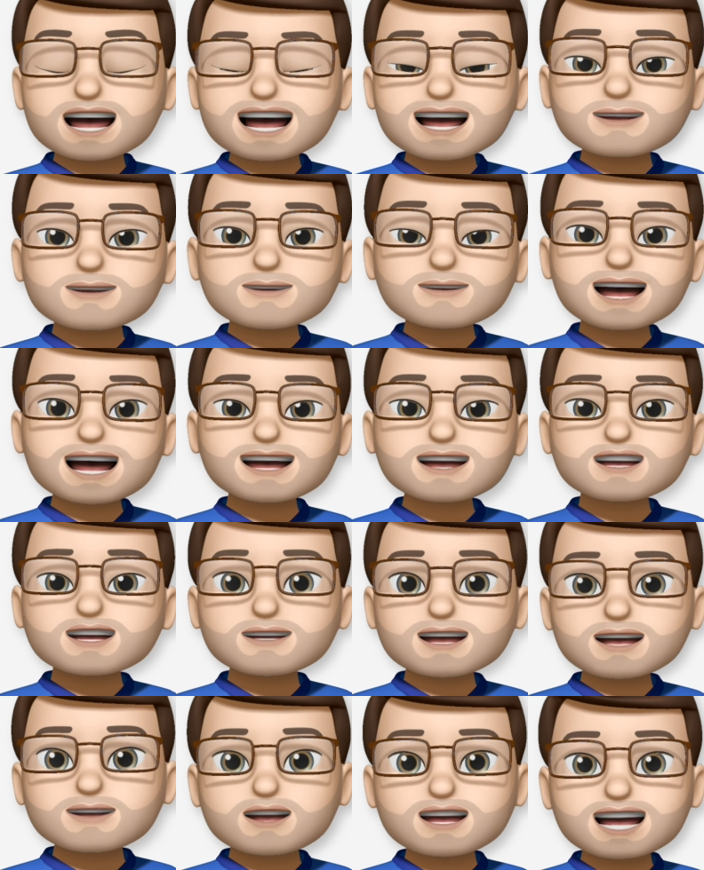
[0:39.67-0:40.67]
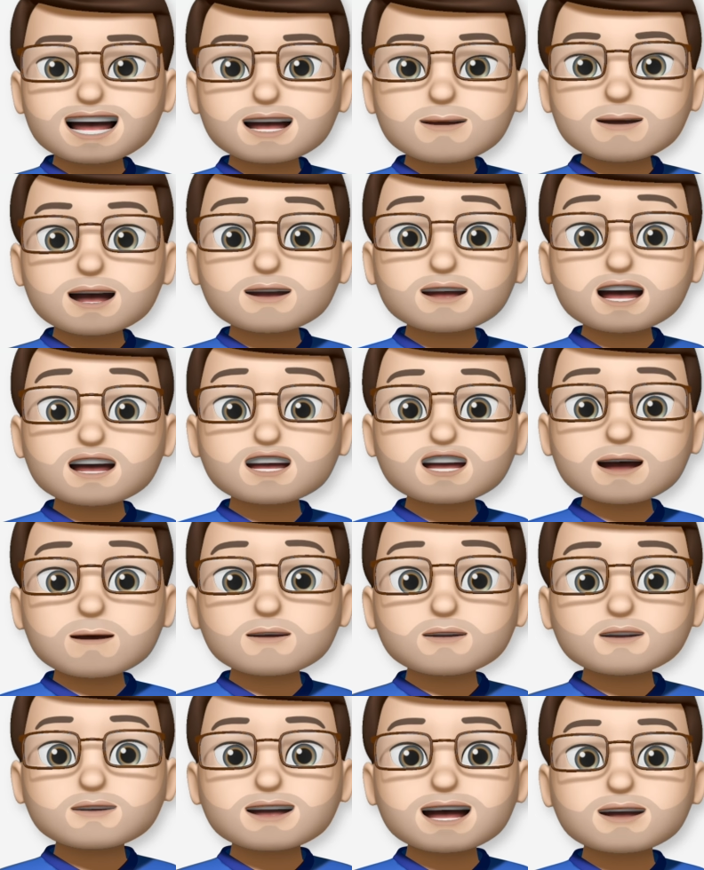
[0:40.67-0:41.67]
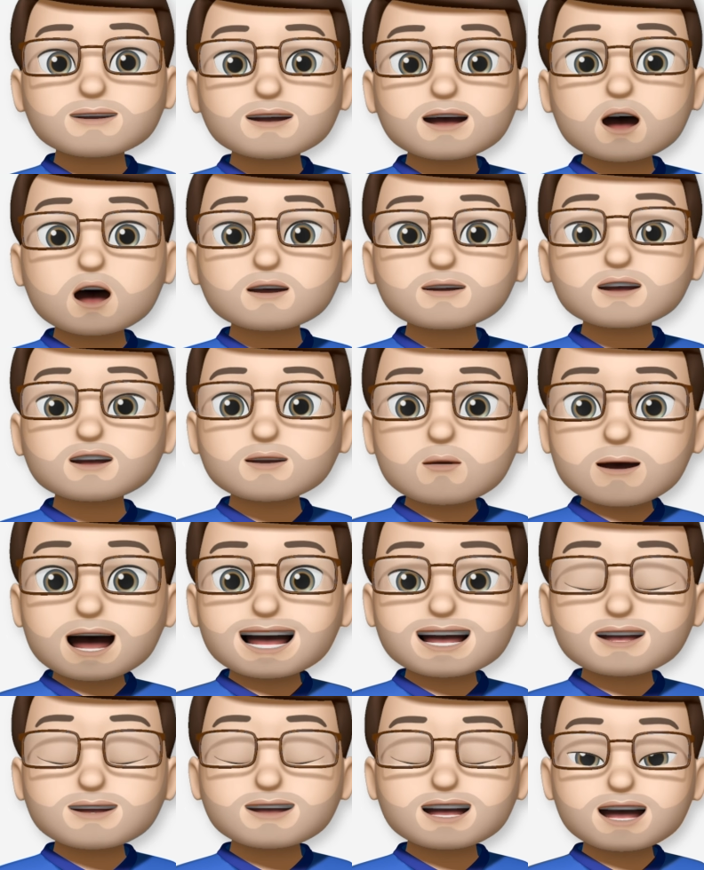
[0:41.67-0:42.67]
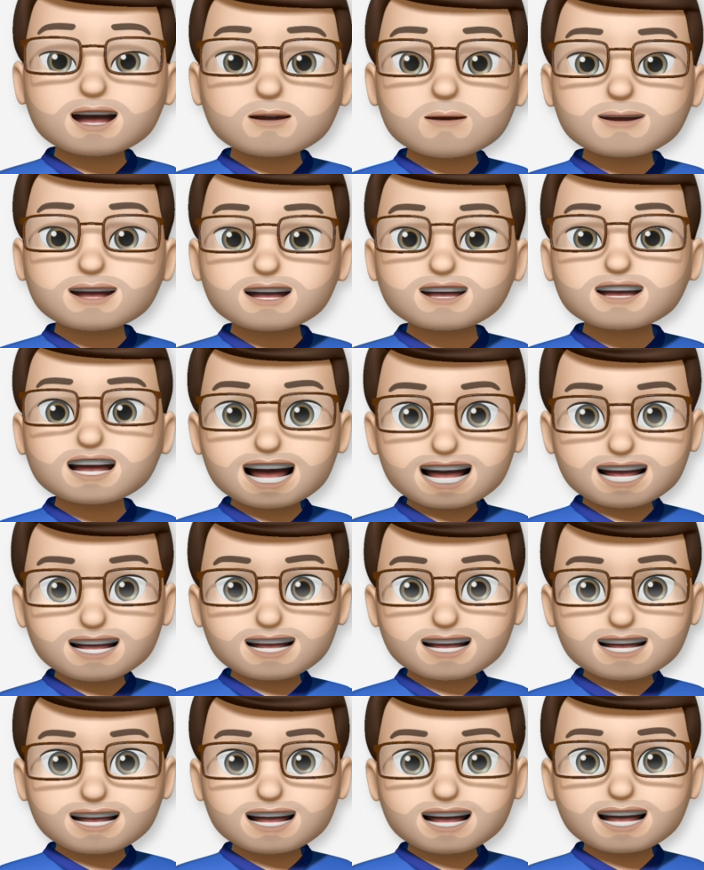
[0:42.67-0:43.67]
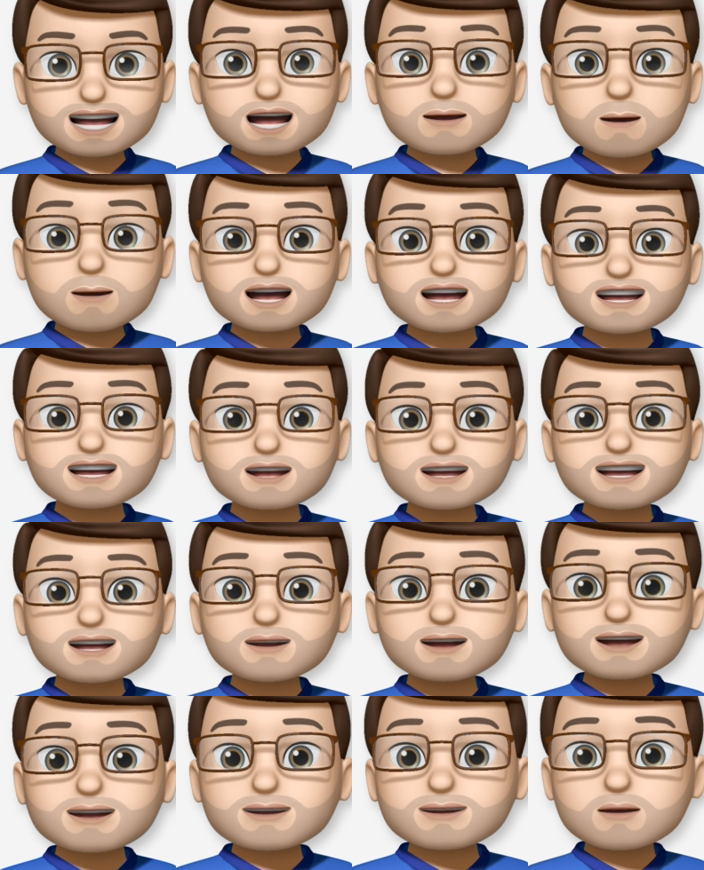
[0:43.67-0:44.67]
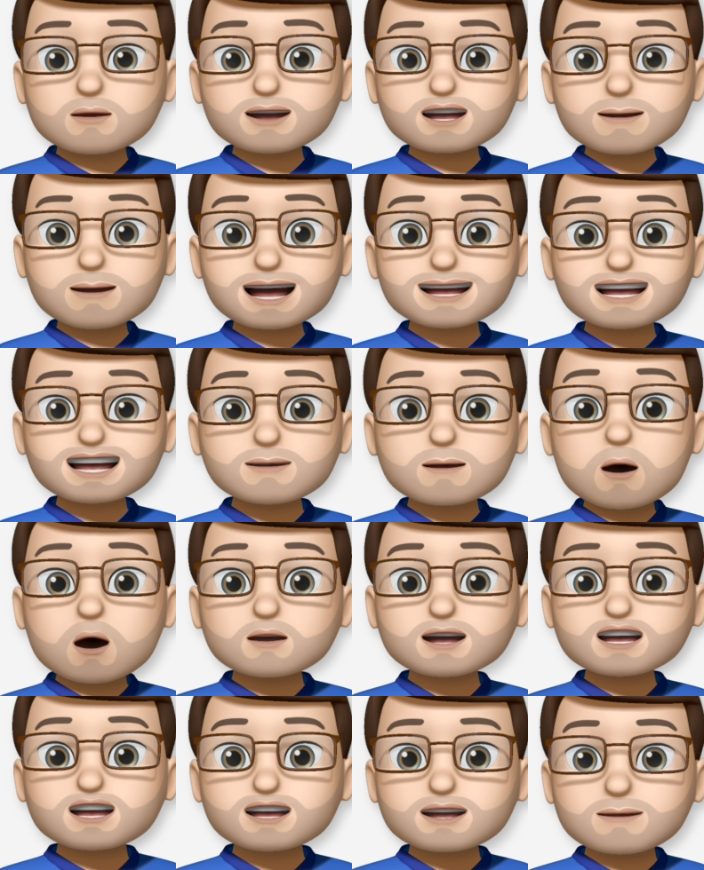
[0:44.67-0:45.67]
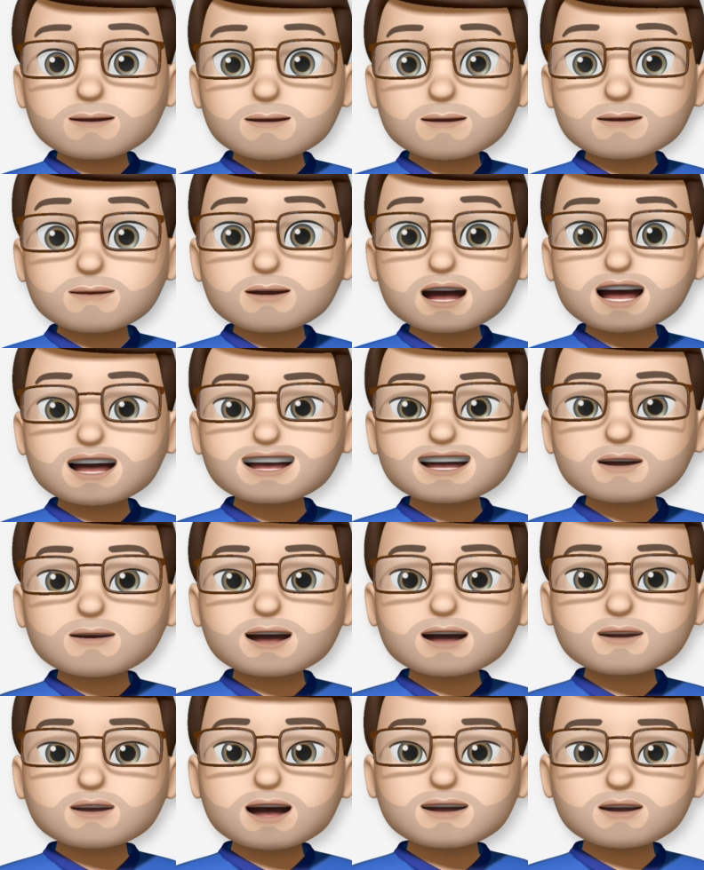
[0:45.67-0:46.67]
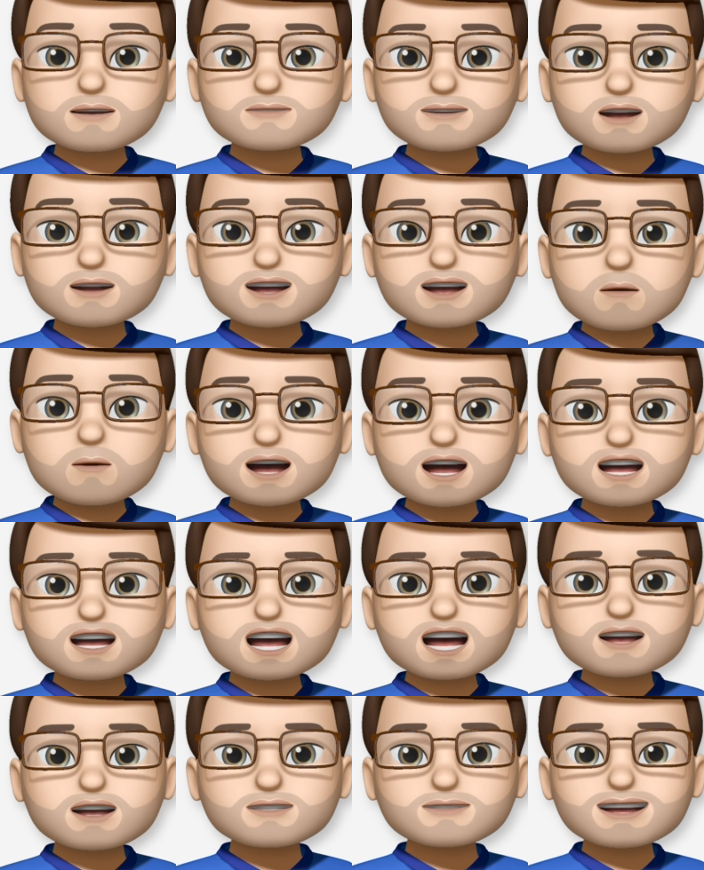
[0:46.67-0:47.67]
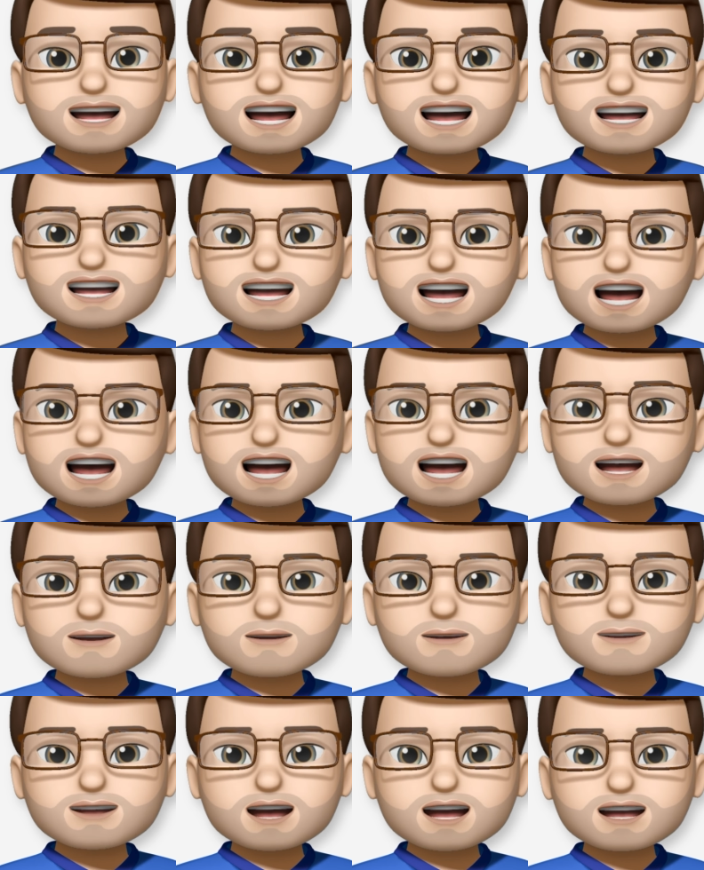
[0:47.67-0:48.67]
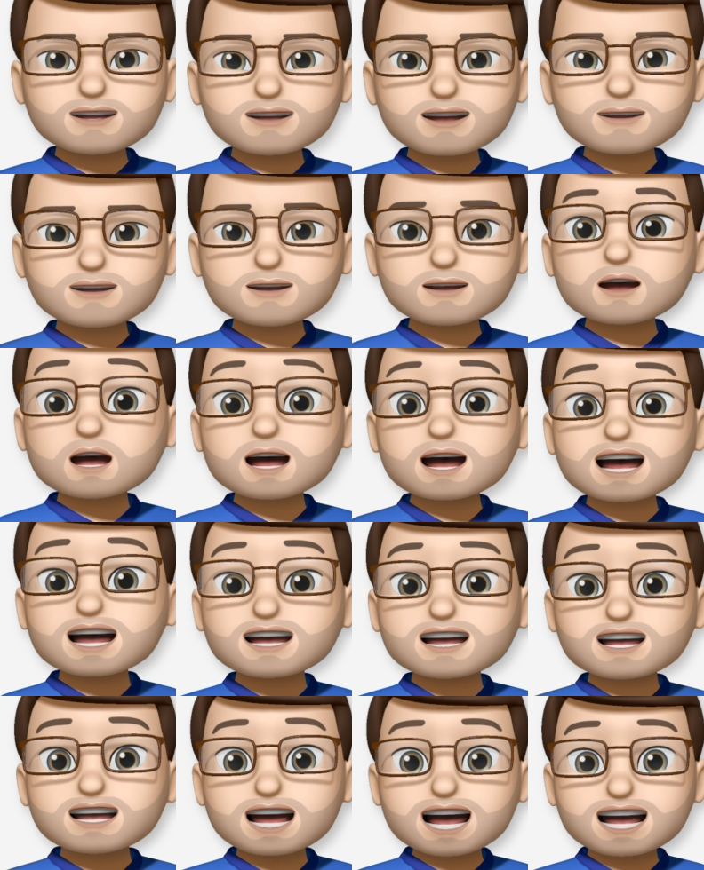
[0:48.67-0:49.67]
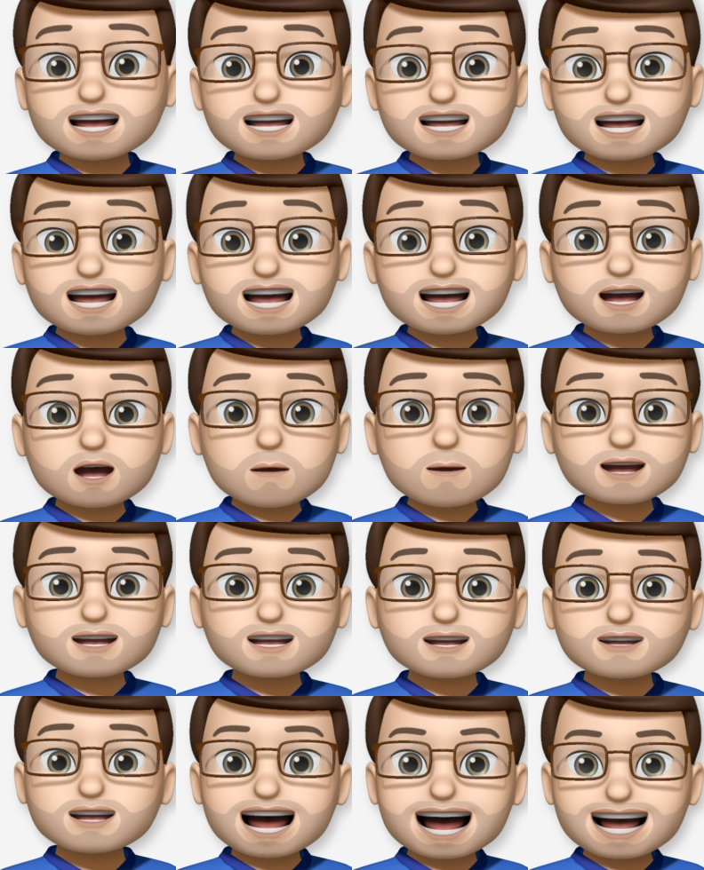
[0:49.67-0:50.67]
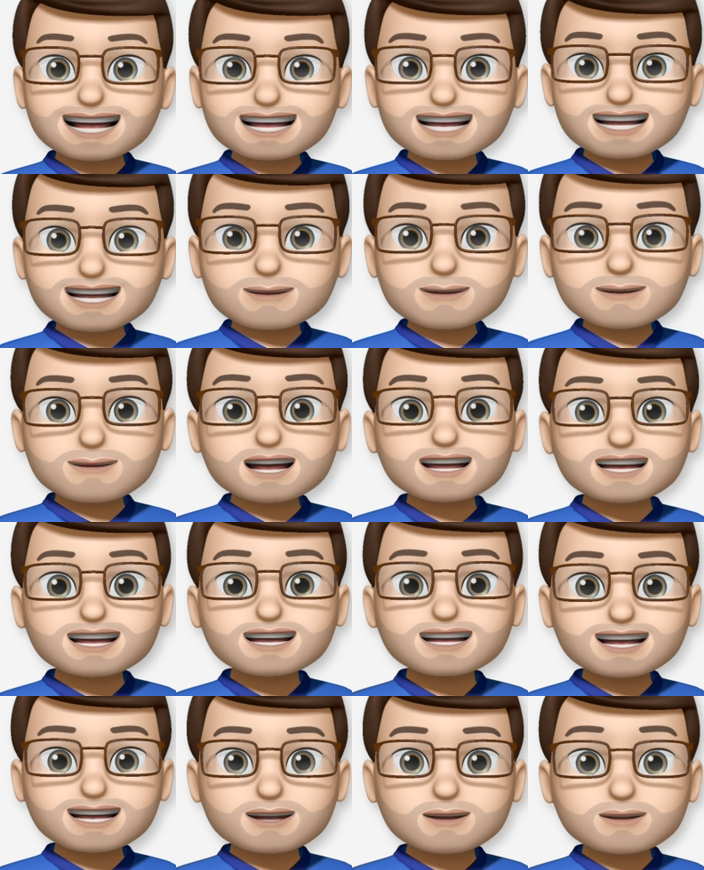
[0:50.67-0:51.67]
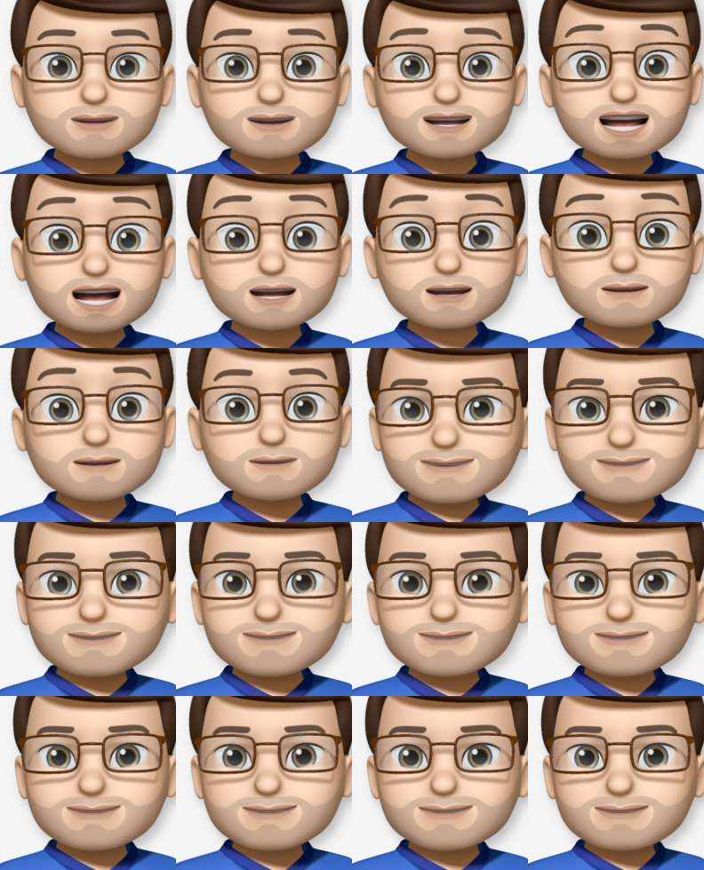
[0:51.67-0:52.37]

In fact, Skriva tell me these nibs will write for over 12 kilometers each, plus you still get 4 spare in the box. So if you have a project where you need to write 5 times 12, 60 kilometers of text, this is the tool for you.